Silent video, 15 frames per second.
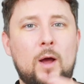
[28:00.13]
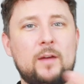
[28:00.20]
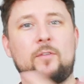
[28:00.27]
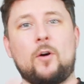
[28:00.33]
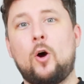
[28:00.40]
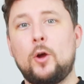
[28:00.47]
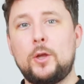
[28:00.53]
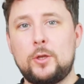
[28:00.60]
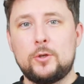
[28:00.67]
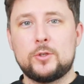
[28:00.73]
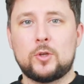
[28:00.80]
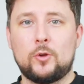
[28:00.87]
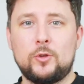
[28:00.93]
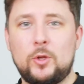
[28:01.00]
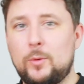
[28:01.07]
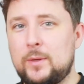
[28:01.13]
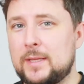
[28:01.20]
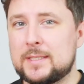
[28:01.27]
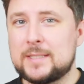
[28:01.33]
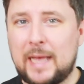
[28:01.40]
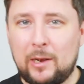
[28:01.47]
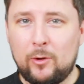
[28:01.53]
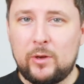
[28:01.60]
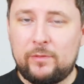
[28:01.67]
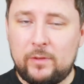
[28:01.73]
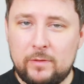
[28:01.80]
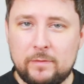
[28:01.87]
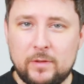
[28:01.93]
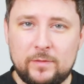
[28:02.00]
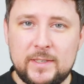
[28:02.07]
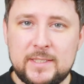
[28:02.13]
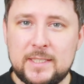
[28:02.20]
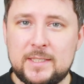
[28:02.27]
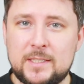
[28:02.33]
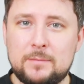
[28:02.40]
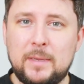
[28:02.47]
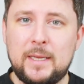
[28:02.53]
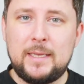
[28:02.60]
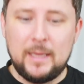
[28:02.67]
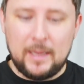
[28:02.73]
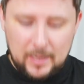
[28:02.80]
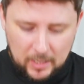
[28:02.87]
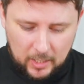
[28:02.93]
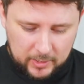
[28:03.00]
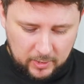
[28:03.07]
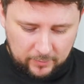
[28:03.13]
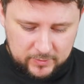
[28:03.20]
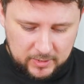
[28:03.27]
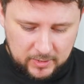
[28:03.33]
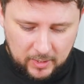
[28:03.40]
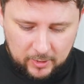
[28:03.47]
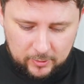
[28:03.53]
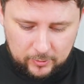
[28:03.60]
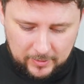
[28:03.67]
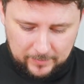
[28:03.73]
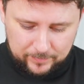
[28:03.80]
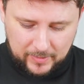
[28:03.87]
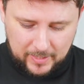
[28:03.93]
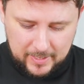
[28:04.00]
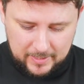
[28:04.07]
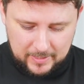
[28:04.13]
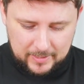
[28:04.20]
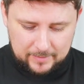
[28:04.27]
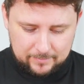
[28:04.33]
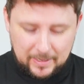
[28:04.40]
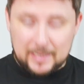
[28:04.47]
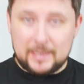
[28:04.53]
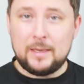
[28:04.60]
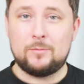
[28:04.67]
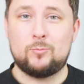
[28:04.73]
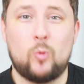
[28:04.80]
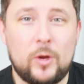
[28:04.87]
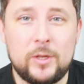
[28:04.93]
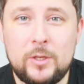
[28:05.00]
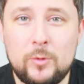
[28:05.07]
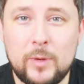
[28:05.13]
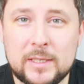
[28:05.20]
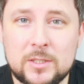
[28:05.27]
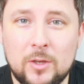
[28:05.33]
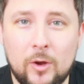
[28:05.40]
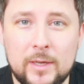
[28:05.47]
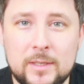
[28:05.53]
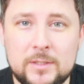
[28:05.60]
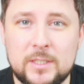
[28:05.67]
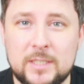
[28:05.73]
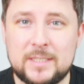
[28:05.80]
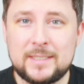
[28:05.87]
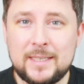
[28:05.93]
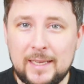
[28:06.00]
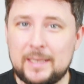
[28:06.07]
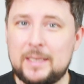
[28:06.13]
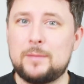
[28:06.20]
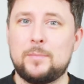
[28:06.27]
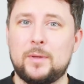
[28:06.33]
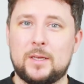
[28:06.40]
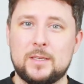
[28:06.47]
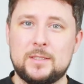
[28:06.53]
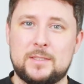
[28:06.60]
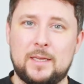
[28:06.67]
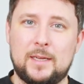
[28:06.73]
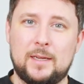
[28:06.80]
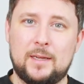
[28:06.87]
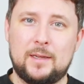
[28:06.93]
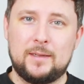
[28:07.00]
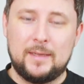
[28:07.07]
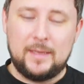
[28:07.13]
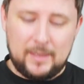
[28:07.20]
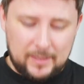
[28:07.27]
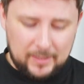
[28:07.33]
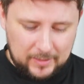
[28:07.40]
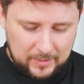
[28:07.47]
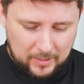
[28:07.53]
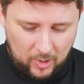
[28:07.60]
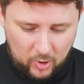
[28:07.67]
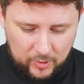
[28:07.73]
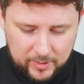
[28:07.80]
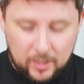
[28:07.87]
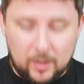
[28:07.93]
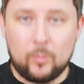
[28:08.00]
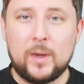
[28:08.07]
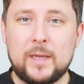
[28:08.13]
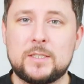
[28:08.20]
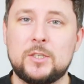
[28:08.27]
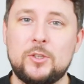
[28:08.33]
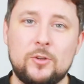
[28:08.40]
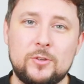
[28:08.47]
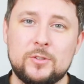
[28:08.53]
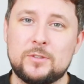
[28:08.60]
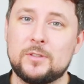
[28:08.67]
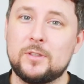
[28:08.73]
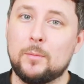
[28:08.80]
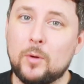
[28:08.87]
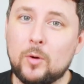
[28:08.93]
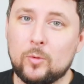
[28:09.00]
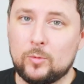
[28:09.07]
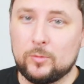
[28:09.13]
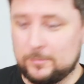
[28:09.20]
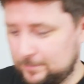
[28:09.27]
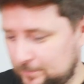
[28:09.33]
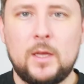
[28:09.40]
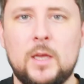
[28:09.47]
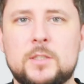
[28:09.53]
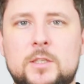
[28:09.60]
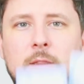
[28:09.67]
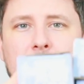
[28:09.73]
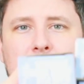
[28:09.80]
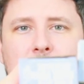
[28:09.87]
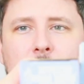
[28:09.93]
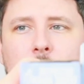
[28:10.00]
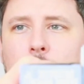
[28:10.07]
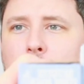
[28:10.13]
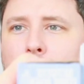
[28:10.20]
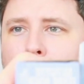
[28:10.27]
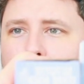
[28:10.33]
what have I used on you in the salon if you've ever visited me. I'd love to know, and what are you excited to see, because I can't wait to use them all. So these are the new